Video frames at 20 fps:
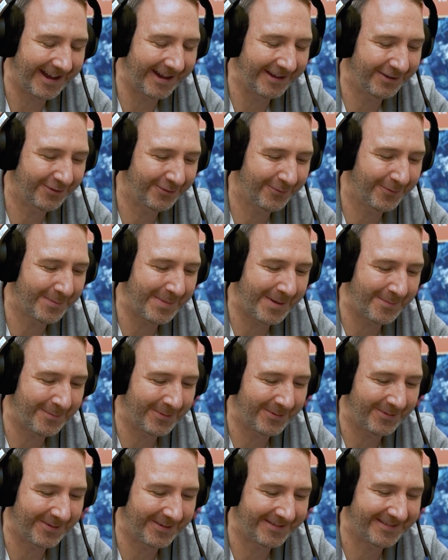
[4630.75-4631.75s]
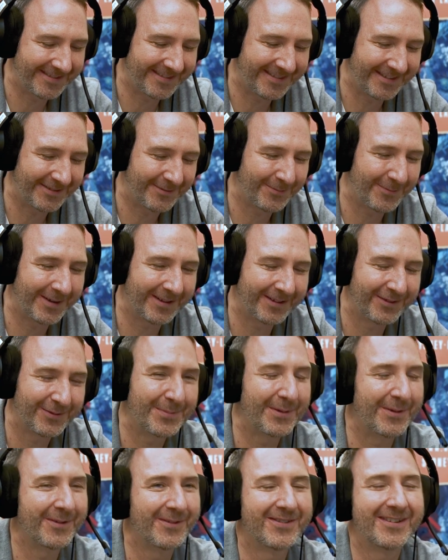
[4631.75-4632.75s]
i do remember this this one
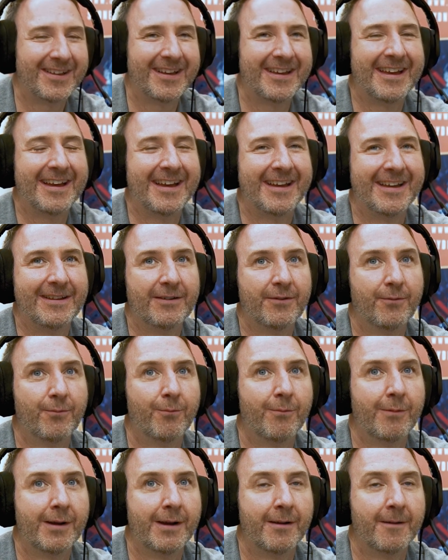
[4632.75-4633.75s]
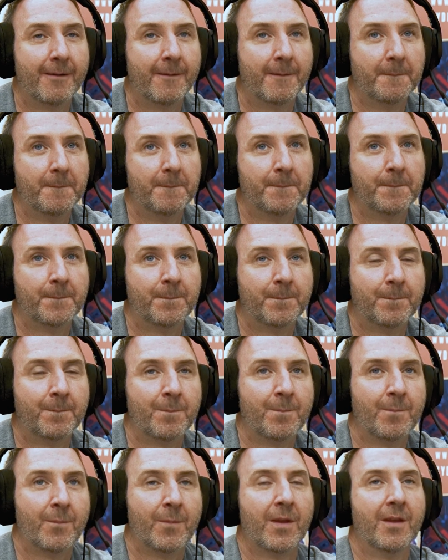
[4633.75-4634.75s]
experience i had where
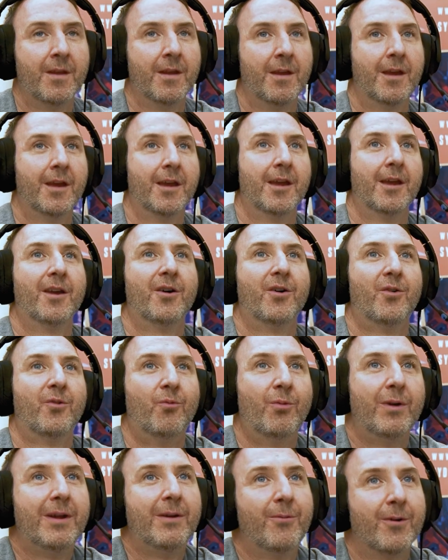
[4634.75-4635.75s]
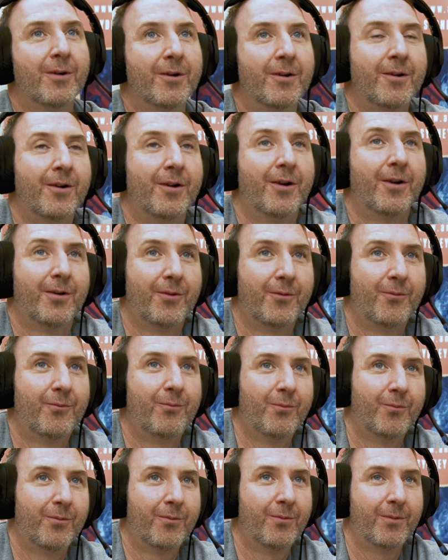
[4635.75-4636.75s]
we were
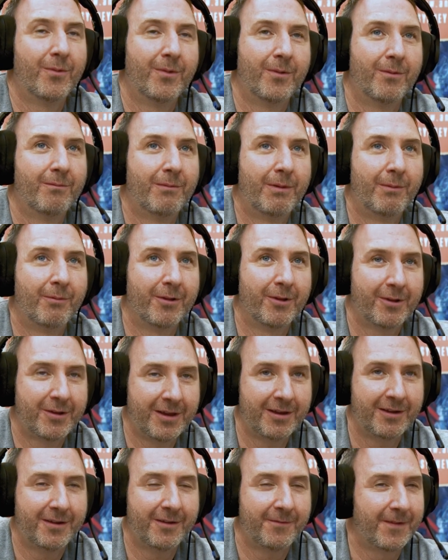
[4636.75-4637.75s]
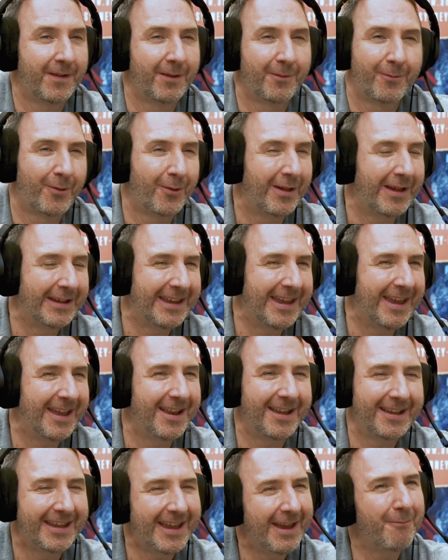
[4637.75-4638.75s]
we were looking to fill a role i
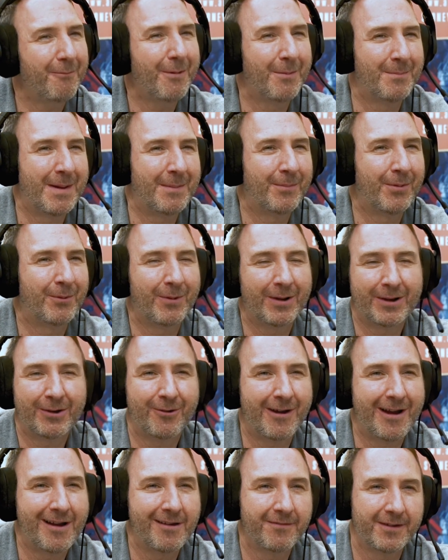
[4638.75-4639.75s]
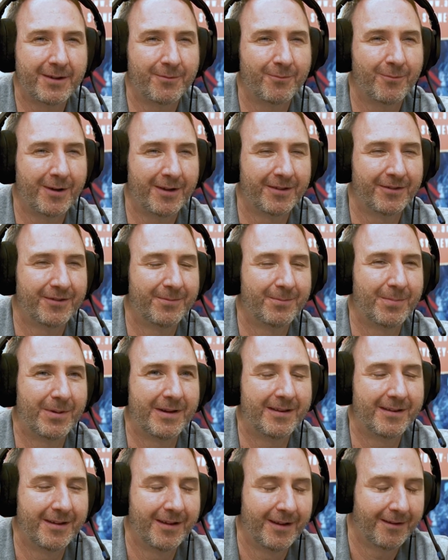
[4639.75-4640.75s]
can't i can't remember what craft it was
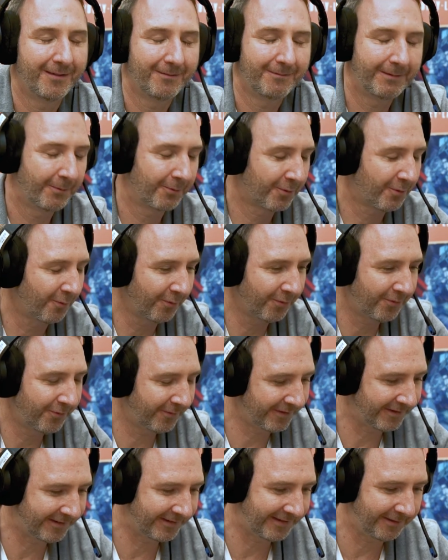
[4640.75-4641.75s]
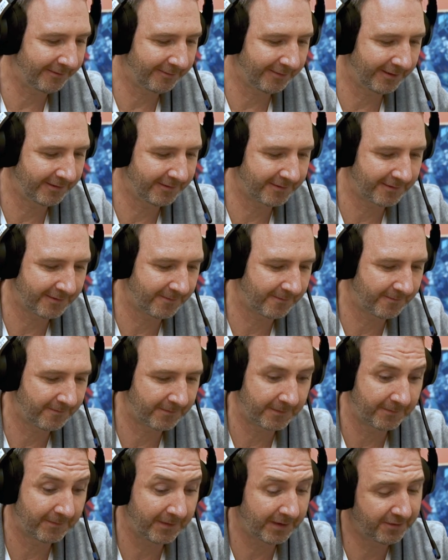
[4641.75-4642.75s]
but we were going through this series of,
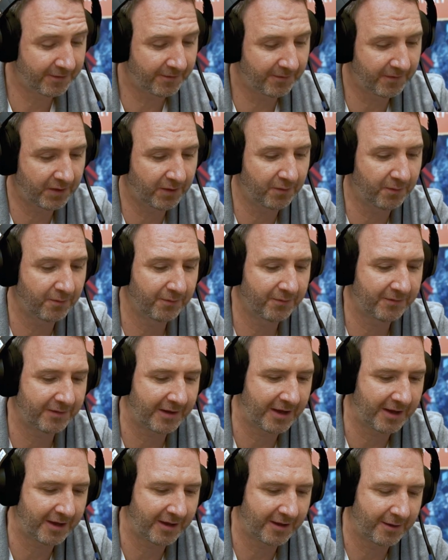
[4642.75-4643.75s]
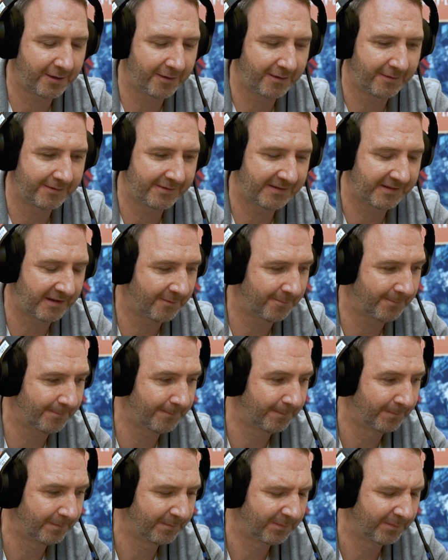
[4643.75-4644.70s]
of interviews and um,